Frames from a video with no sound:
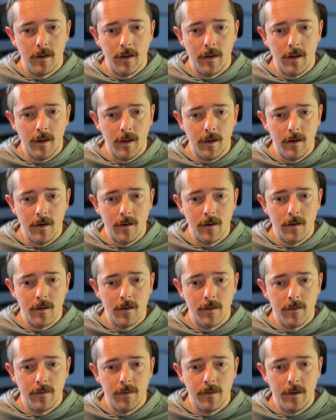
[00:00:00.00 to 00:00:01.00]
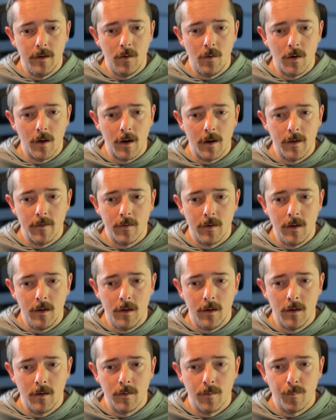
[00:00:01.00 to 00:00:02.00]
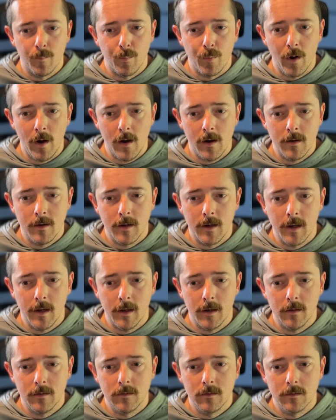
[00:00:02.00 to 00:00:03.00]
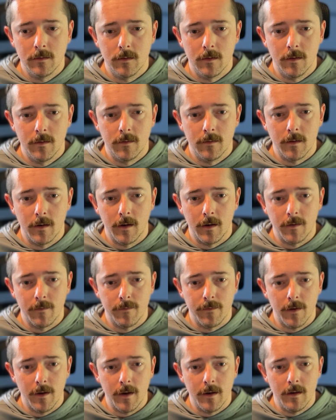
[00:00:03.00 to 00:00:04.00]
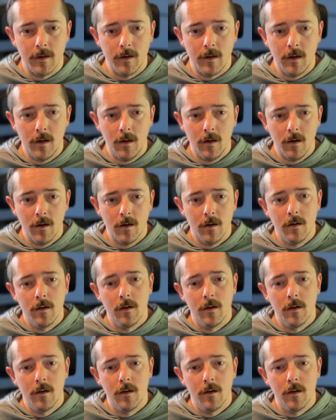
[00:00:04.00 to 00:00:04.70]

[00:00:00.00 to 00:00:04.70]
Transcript: And they do not have any brand kits that I can find in here.